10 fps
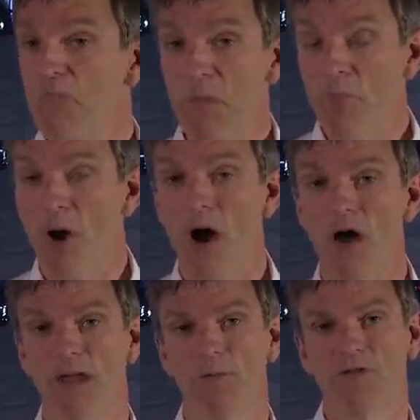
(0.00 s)
In
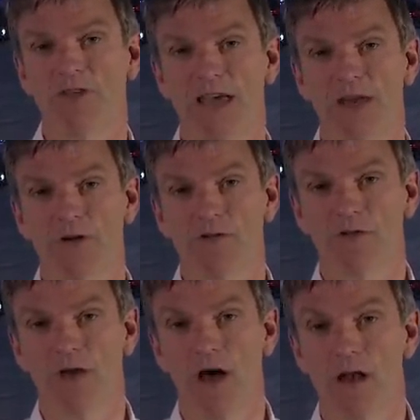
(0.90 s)
part, it was to get a good
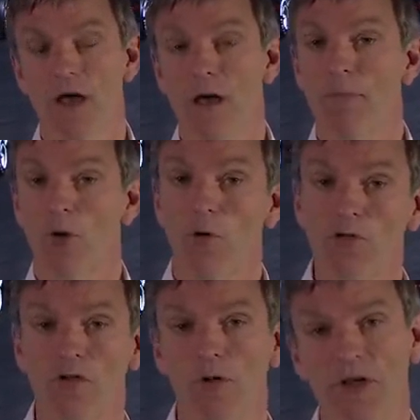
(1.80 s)
start, but
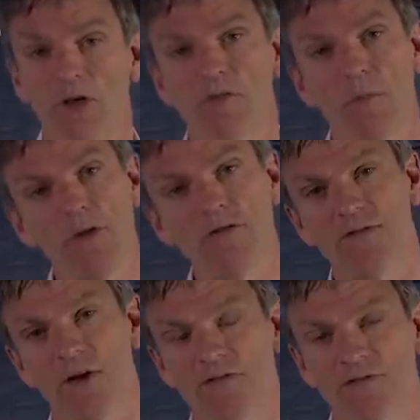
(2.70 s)
also because most
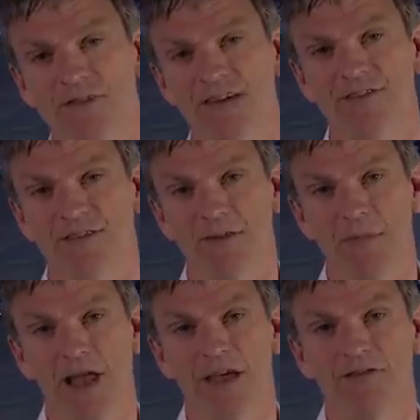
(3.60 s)
of our strategic
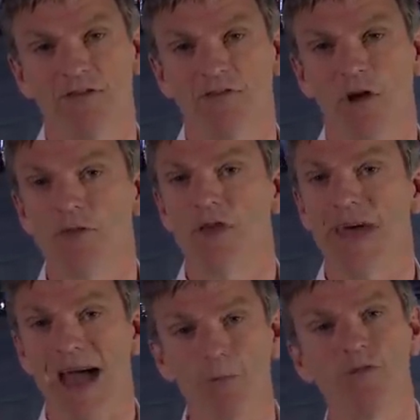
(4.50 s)
simulations showed that
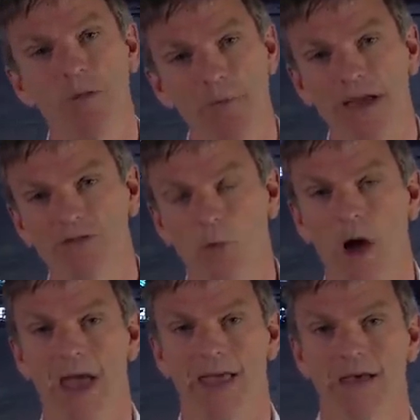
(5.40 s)
that was the best
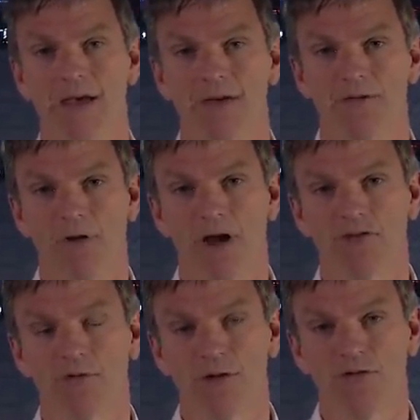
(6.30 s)
way for
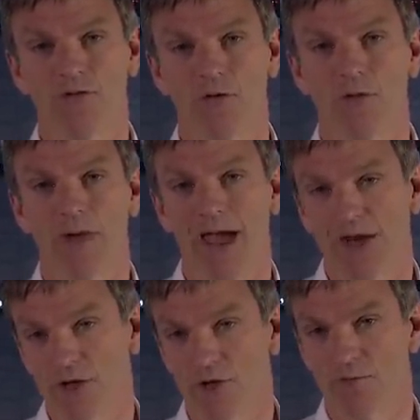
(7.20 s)
us to ensure that we
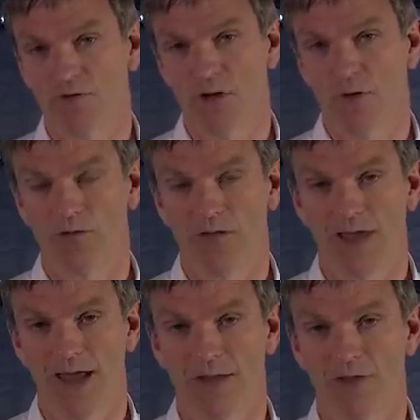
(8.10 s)
had a good result at
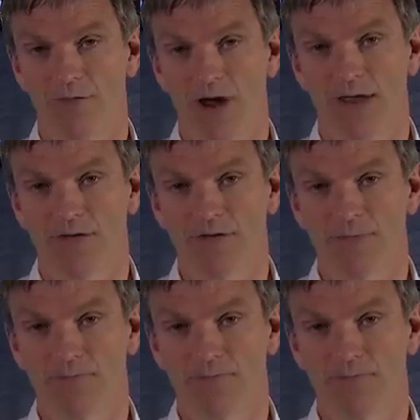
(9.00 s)
the end of the race.